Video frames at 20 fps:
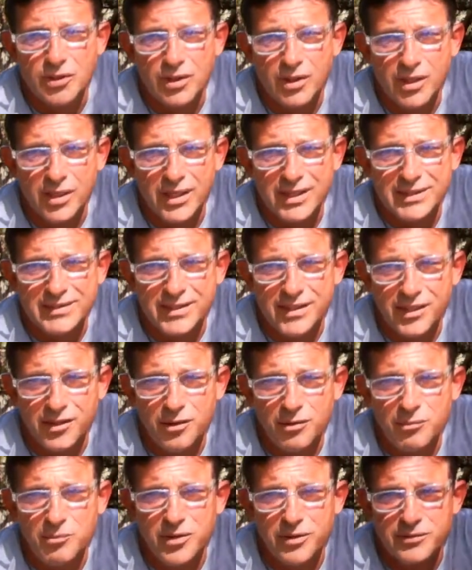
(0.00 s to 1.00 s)
glistening
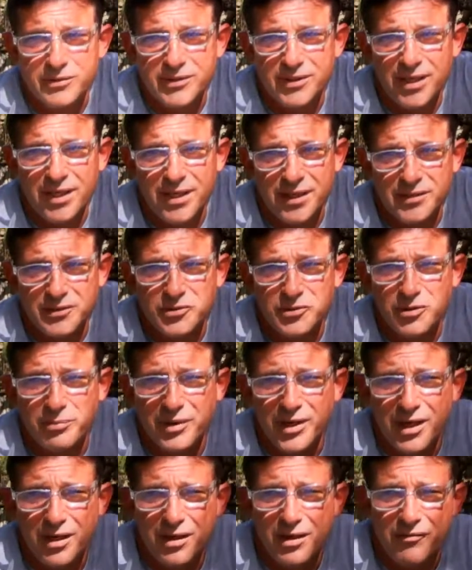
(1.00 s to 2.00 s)
on both sides,
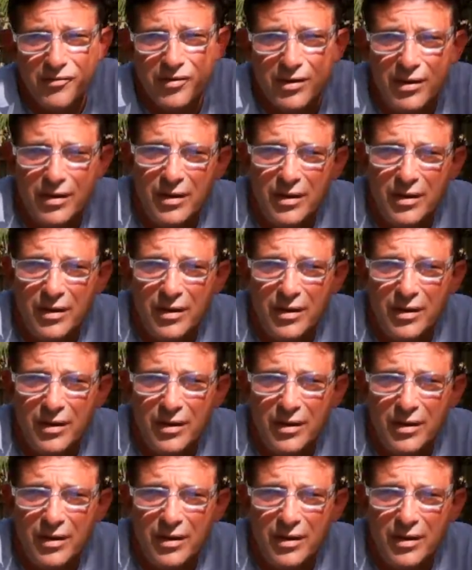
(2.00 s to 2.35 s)
dripping out of it.